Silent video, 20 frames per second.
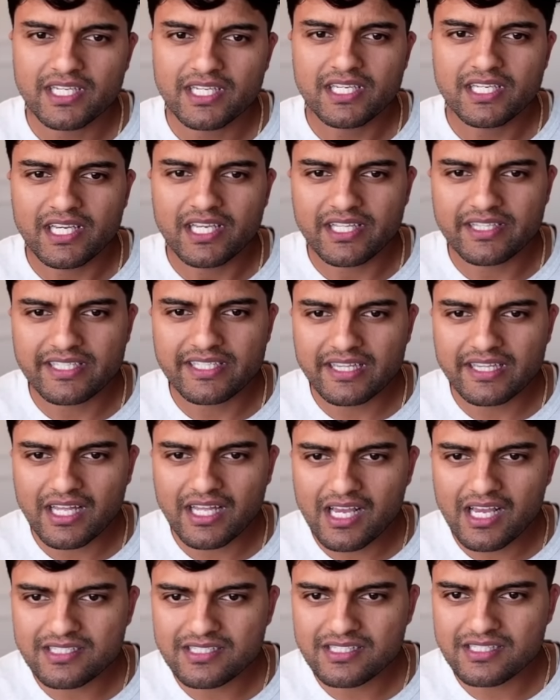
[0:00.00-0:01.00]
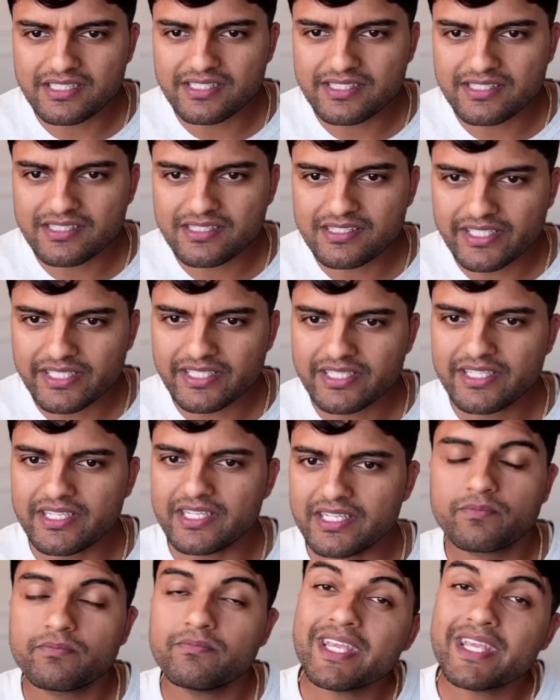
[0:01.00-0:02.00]
And then lastly,
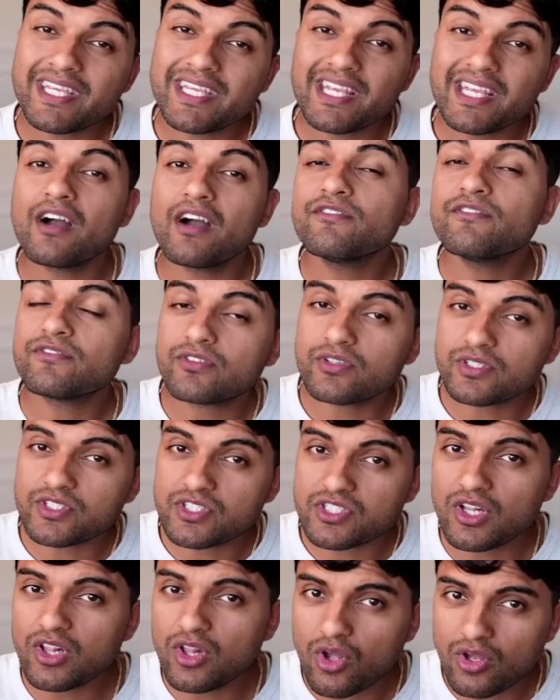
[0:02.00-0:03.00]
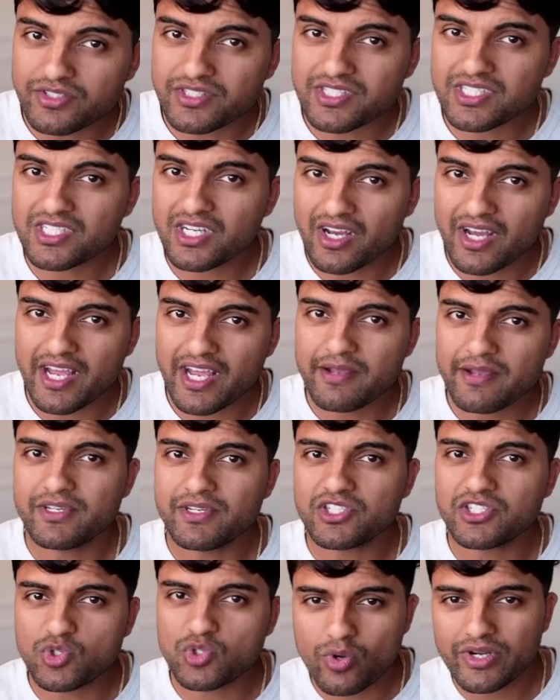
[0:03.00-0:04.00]
Sydney making up for its lost time in
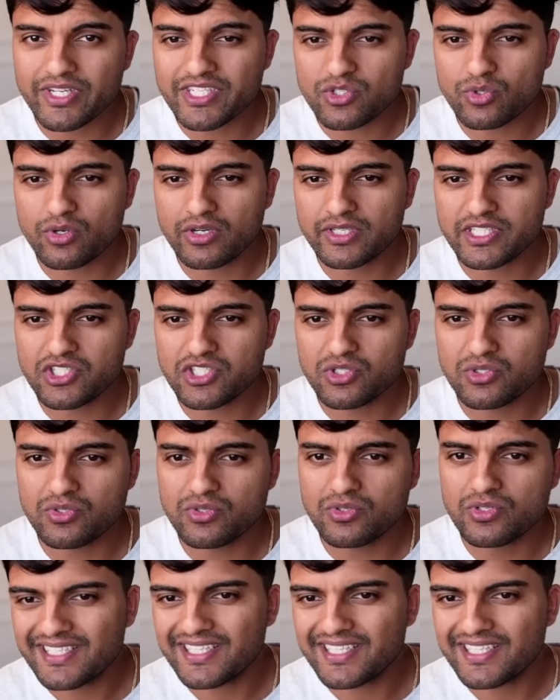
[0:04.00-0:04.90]
2022